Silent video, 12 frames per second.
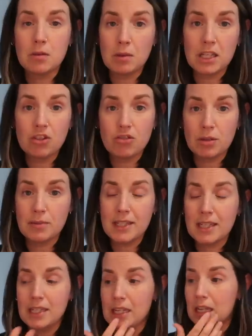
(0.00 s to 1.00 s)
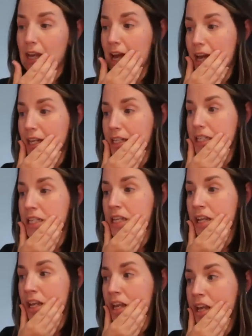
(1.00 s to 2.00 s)
in the mainstream setting. And
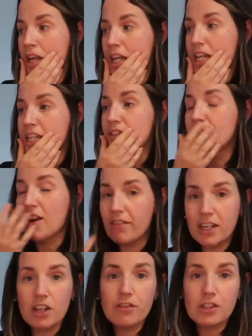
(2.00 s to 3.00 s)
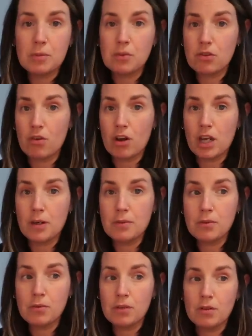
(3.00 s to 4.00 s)
it's very
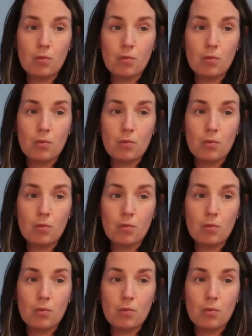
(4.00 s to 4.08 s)
oversubscribed,